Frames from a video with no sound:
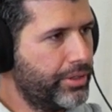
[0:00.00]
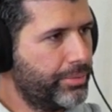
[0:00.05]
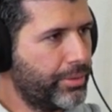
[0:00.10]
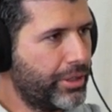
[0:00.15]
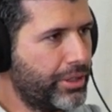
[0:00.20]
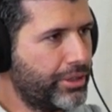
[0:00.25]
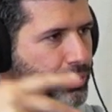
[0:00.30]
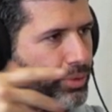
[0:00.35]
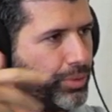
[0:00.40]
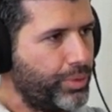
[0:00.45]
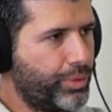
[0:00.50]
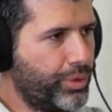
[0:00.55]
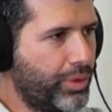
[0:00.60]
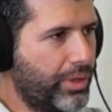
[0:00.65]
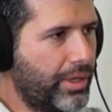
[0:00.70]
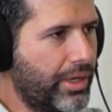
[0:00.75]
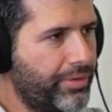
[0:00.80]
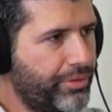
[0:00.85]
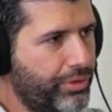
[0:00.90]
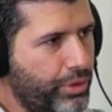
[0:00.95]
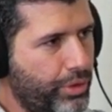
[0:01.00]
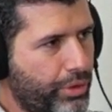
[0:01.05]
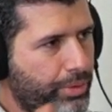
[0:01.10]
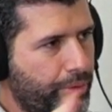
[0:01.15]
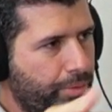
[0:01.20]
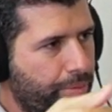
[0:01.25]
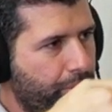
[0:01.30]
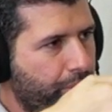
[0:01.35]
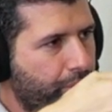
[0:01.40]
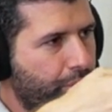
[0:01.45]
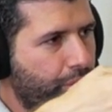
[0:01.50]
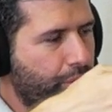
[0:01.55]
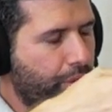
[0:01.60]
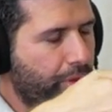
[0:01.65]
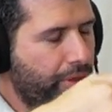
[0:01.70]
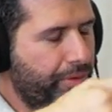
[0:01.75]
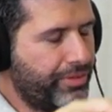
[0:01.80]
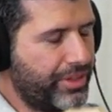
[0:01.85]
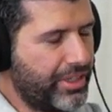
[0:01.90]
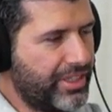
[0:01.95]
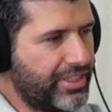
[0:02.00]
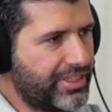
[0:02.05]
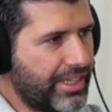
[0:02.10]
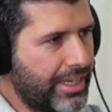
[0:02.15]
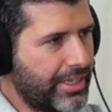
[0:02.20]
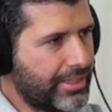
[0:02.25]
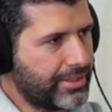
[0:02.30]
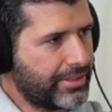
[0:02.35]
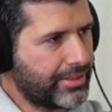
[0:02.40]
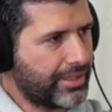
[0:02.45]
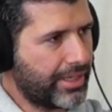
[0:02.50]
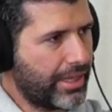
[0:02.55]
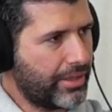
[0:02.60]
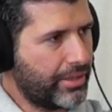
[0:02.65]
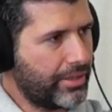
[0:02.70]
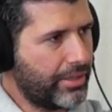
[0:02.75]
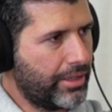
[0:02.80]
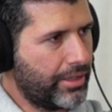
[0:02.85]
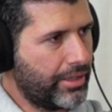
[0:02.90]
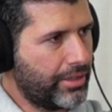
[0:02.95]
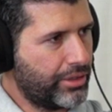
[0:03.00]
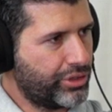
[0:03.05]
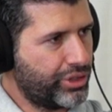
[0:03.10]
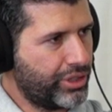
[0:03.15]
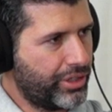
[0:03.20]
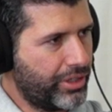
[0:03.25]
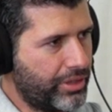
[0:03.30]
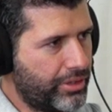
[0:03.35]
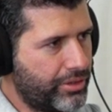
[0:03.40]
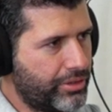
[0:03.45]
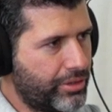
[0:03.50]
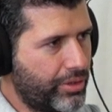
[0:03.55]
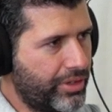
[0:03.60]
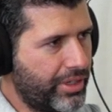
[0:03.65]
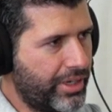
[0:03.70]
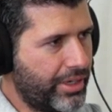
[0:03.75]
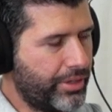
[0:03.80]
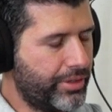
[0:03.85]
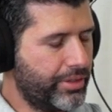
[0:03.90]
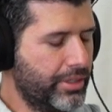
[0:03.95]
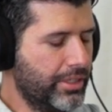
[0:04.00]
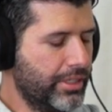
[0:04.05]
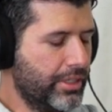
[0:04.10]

because you have your venous access sheath still there.